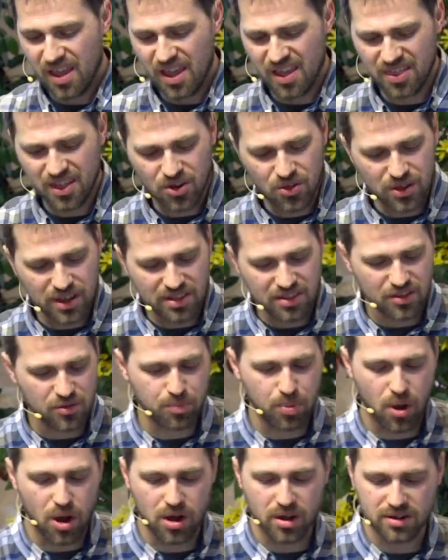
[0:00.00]
And then you get this
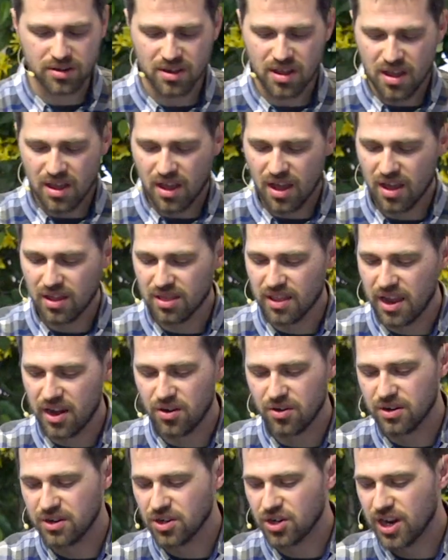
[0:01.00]
part
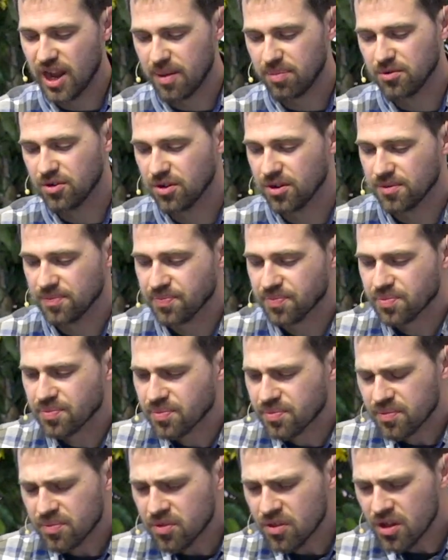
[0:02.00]
later in chapter
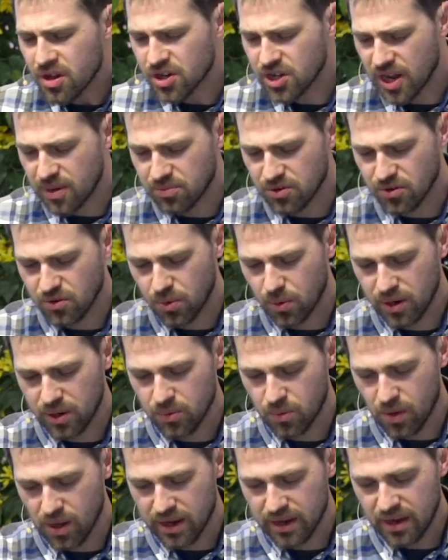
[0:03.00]

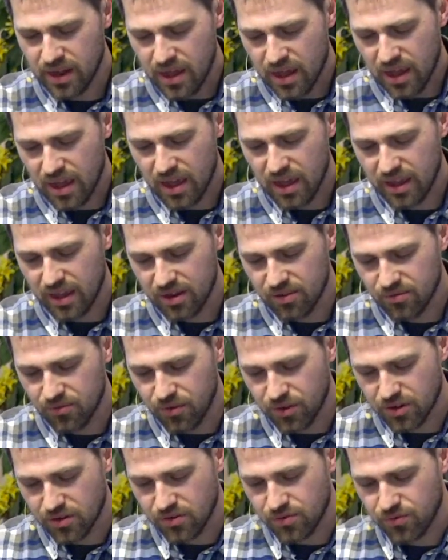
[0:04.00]
21, in
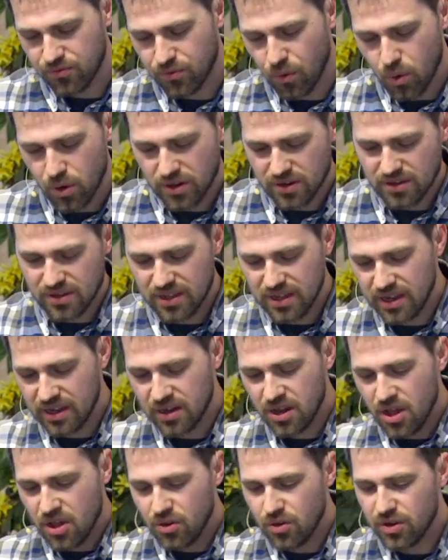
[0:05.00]
verse
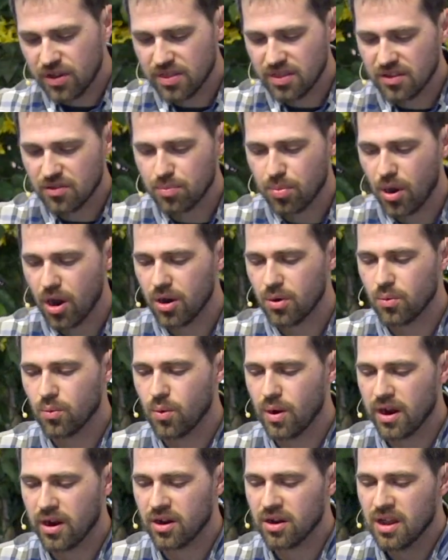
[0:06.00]
14. You get this part
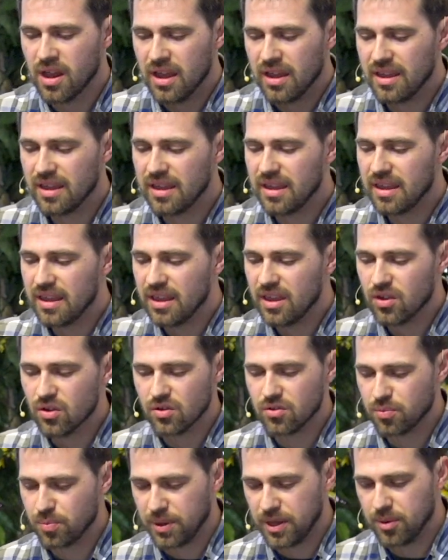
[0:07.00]
where he
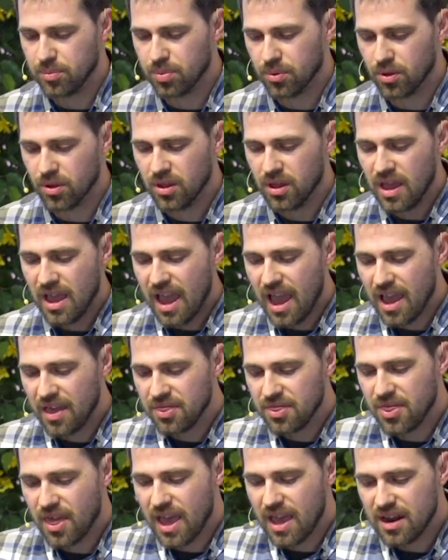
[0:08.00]
heals people,
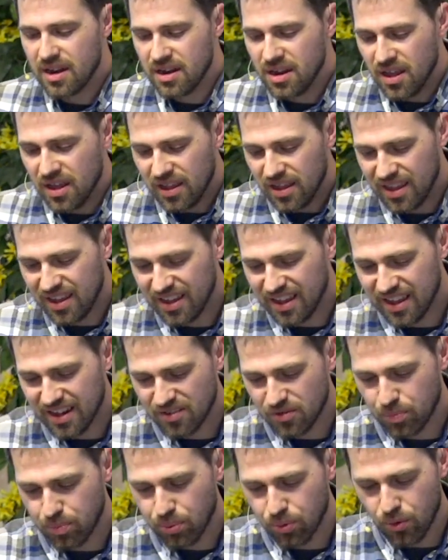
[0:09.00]
and then he
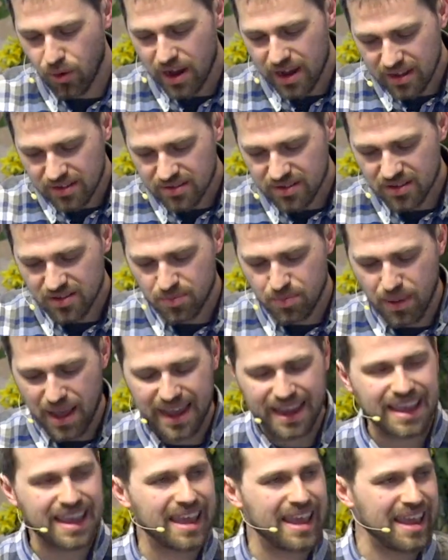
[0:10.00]
gets praises
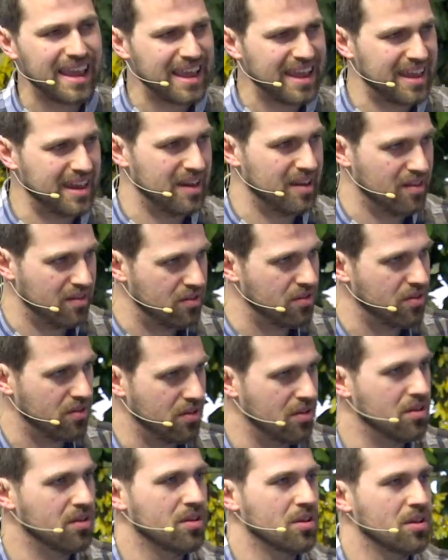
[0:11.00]
by kids.